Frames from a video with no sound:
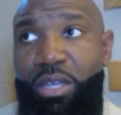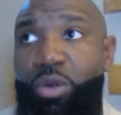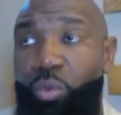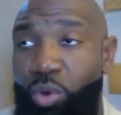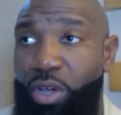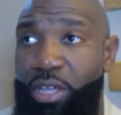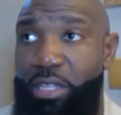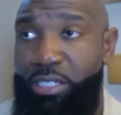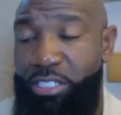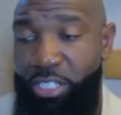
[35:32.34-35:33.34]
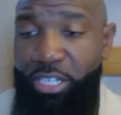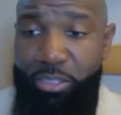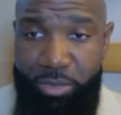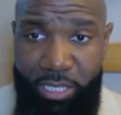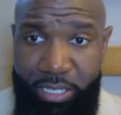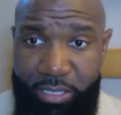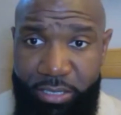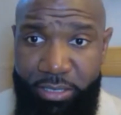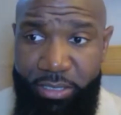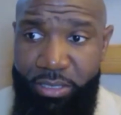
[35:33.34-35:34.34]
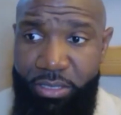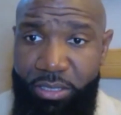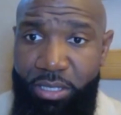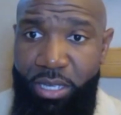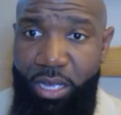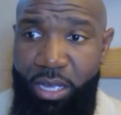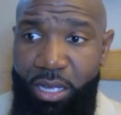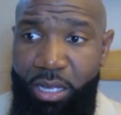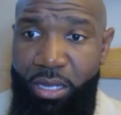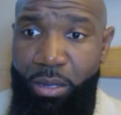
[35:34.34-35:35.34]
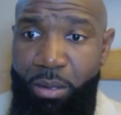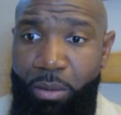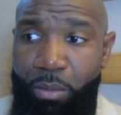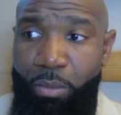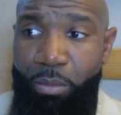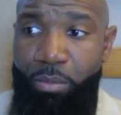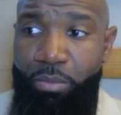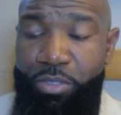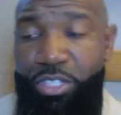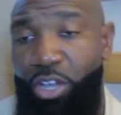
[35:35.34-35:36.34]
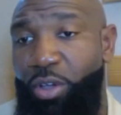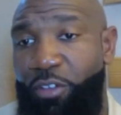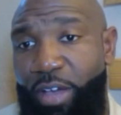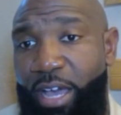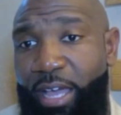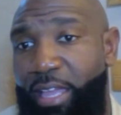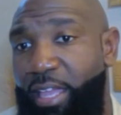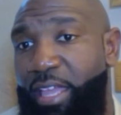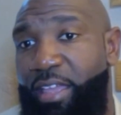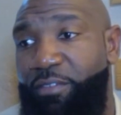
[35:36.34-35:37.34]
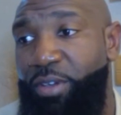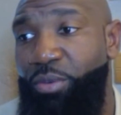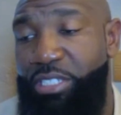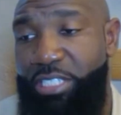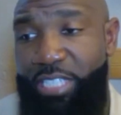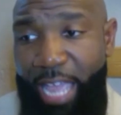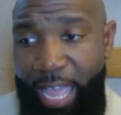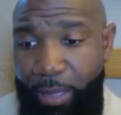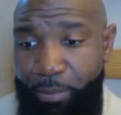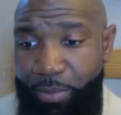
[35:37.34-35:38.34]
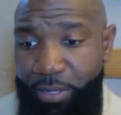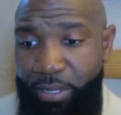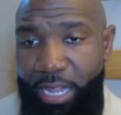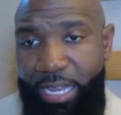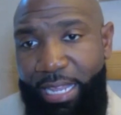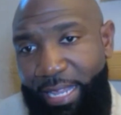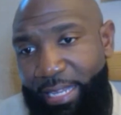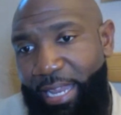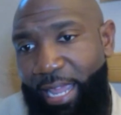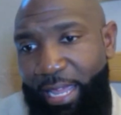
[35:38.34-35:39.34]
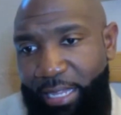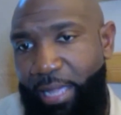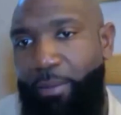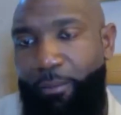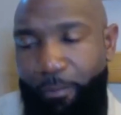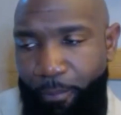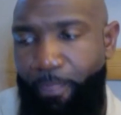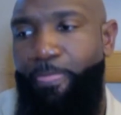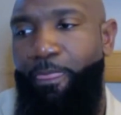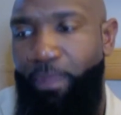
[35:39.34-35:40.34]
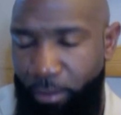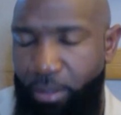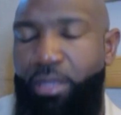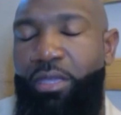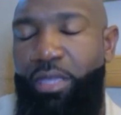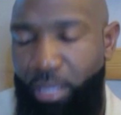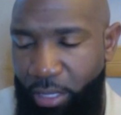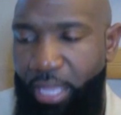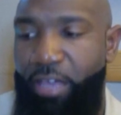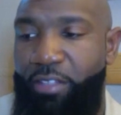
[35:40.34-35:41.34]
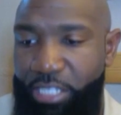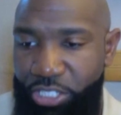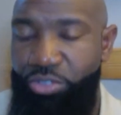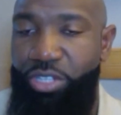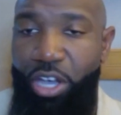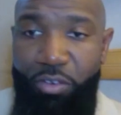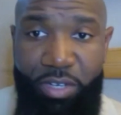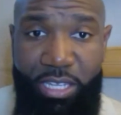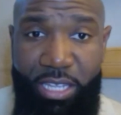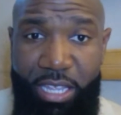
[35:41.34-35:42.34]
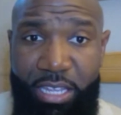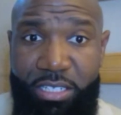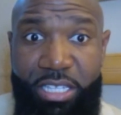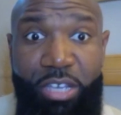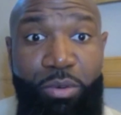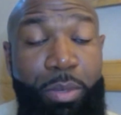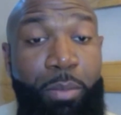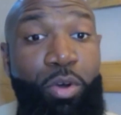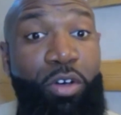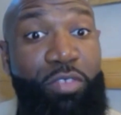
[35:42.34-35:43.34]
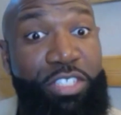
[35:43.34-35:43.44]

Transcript: One, the circumstances. So if it would have just happened and he hadn't had like health issues over the years, it would have been more of a